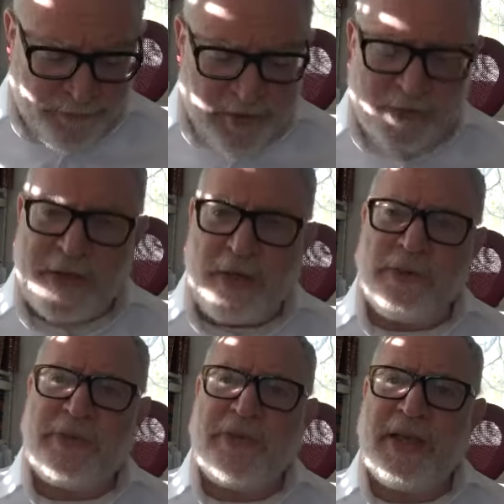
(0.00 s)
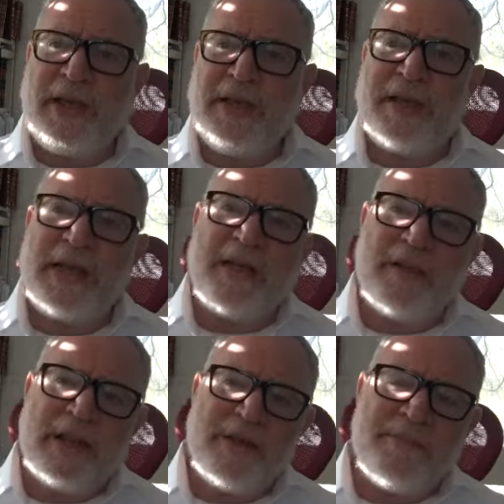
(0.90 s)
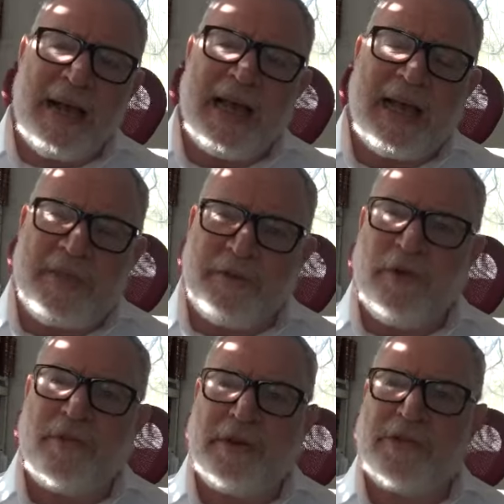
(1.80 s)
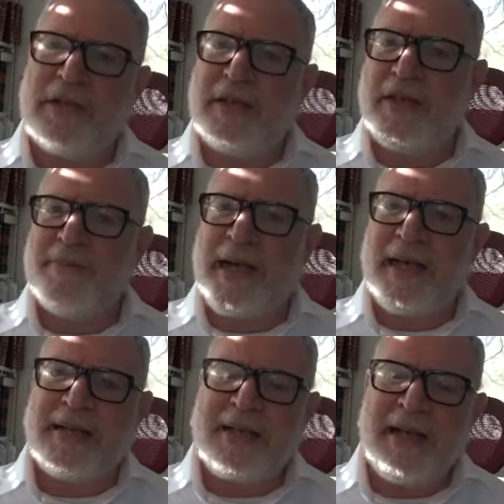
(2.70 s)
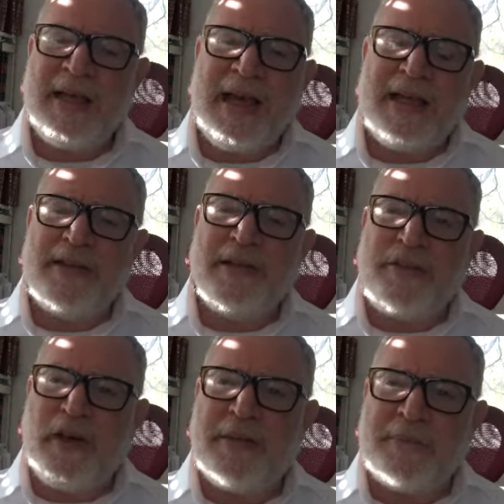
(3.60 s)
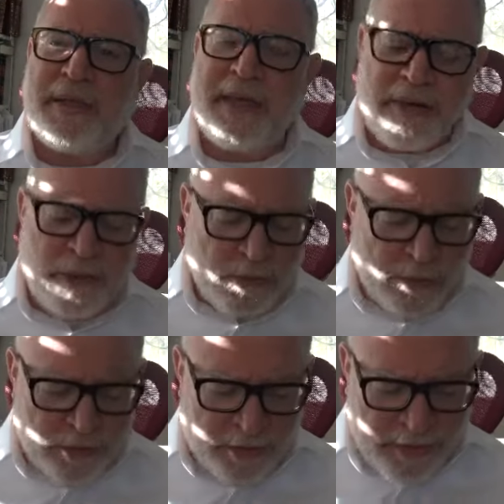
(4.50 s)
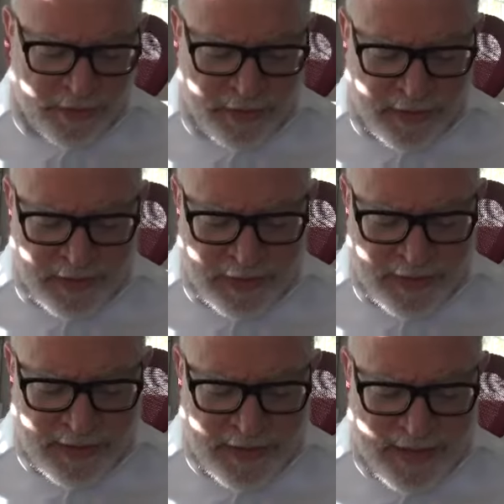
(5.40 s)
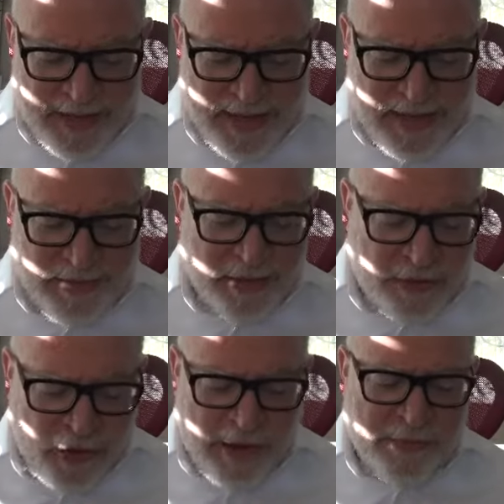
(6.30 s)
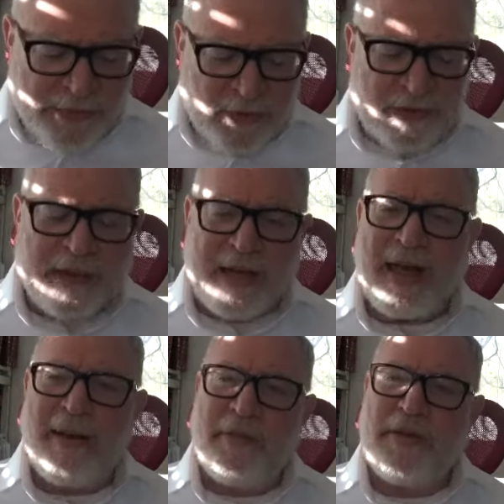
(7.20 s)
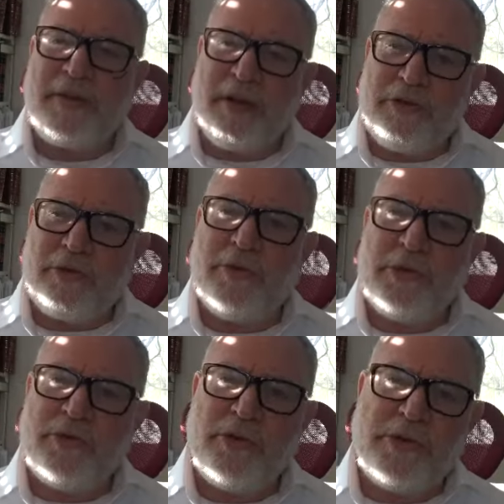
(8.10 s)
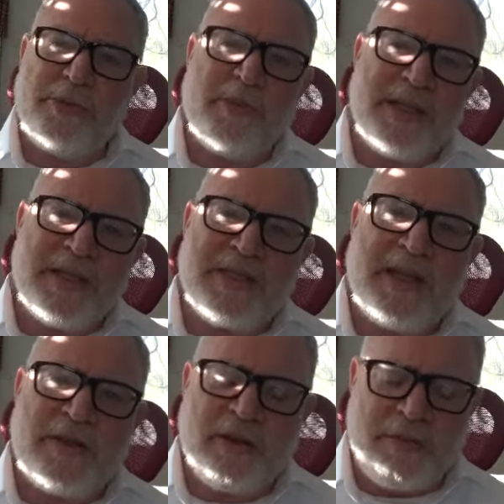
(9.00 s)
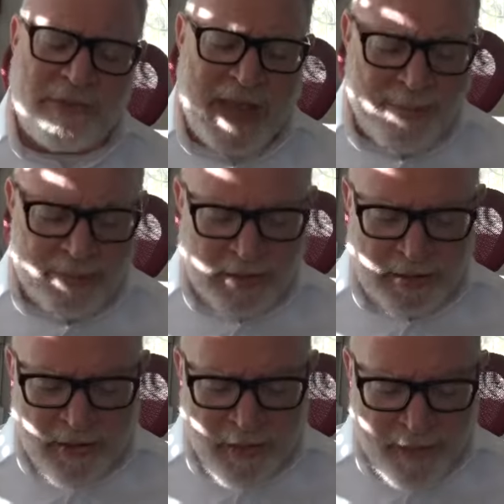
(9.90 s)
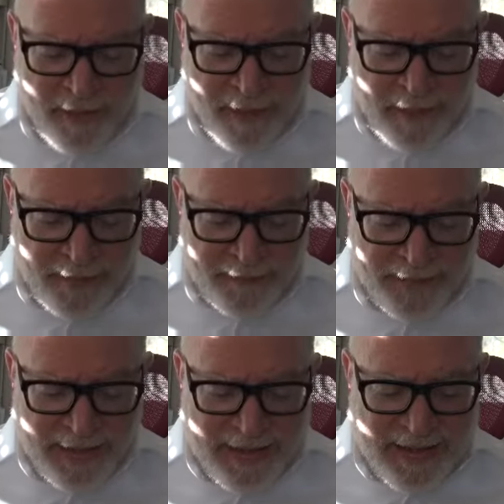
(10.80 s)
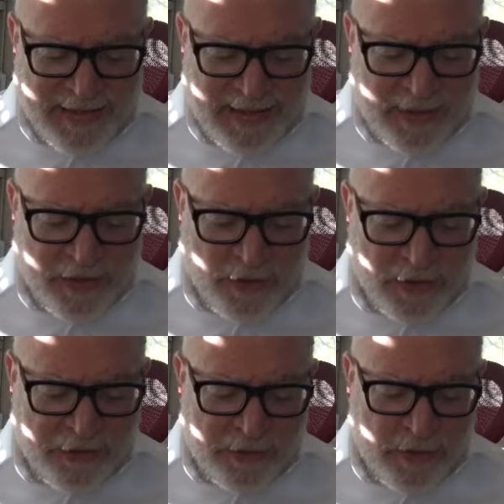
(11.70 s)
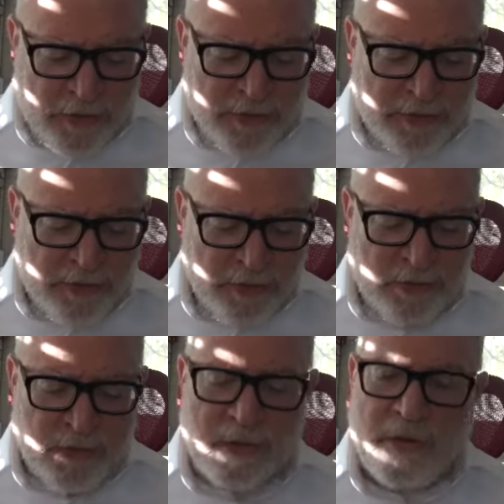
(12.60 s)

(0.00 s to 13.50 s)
Because they don't see, they're not looking back at the forefathers, they're looking back at the divine plan in the world. And the time is going to come on Jerusalem, Jerusalem's going to be the center of this happening, is that God is going to